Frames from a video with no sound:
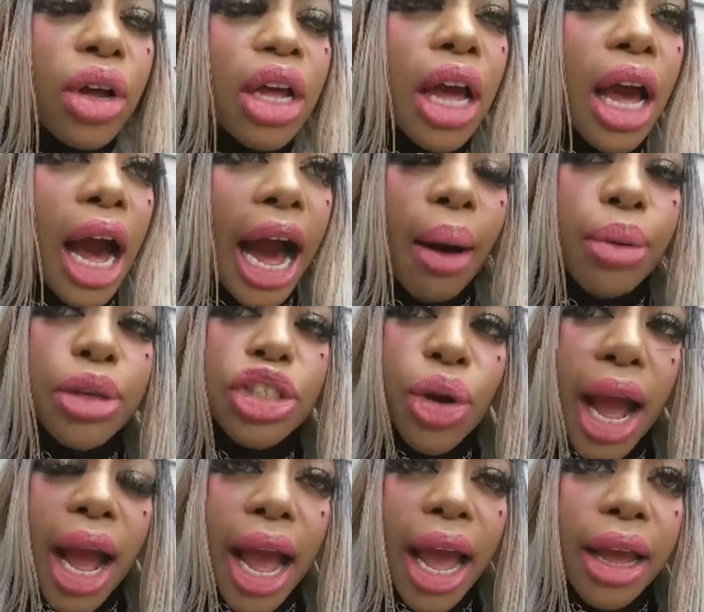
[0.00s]
I was
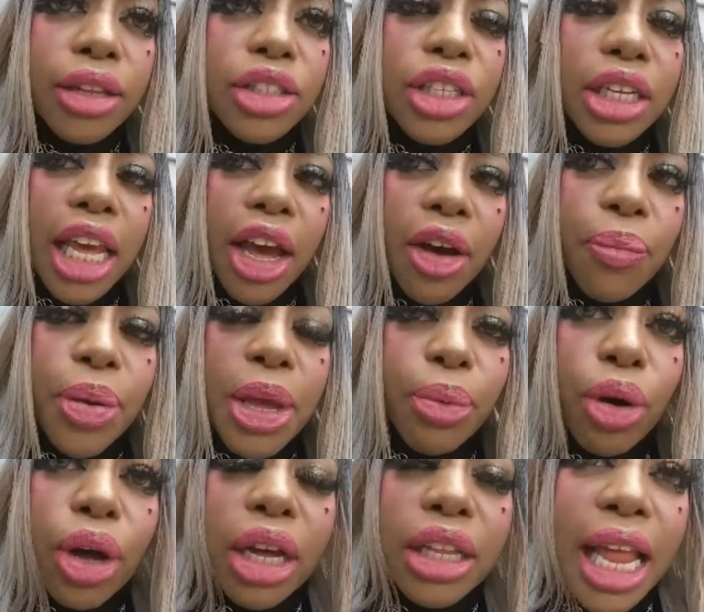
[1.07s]
trying to give
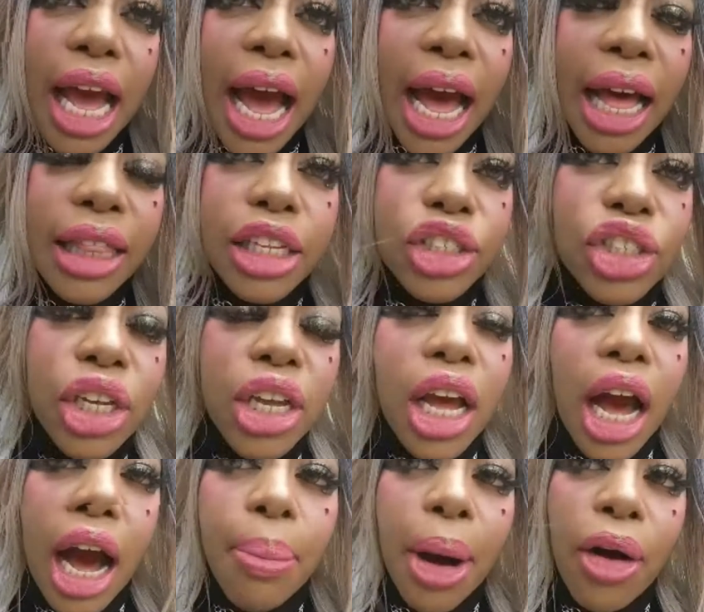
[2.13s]
people knowledge
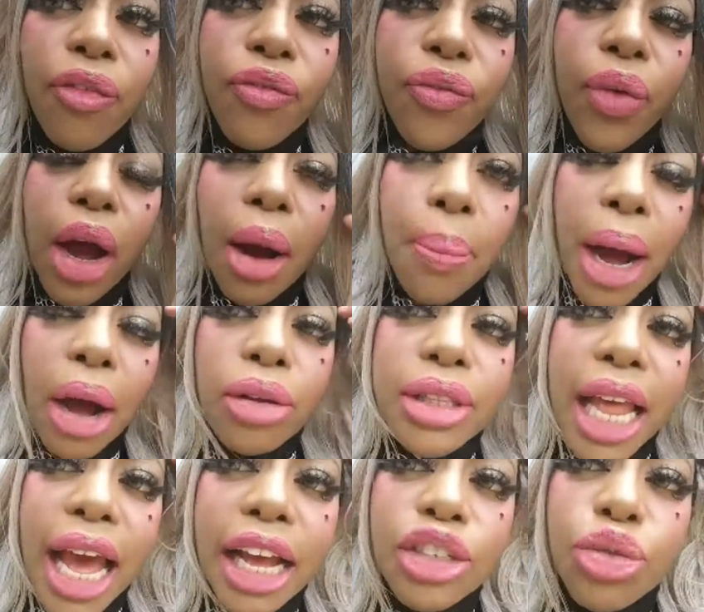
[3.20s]
about
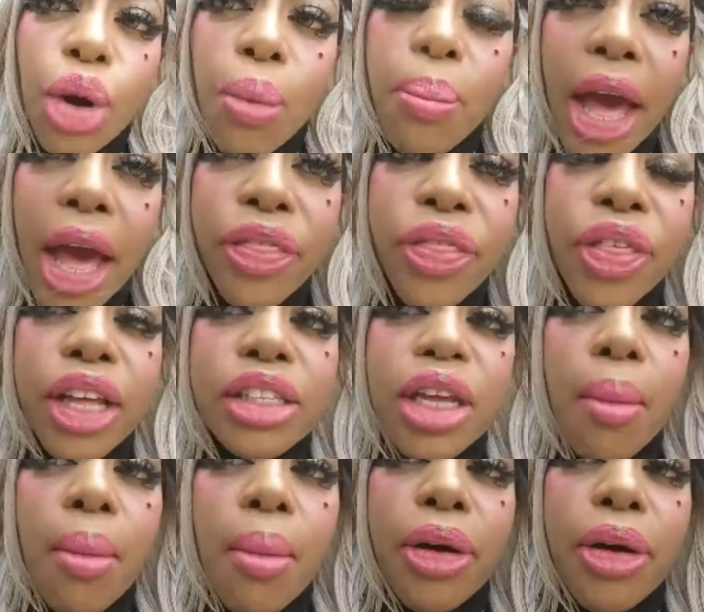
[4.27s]
natural methods, but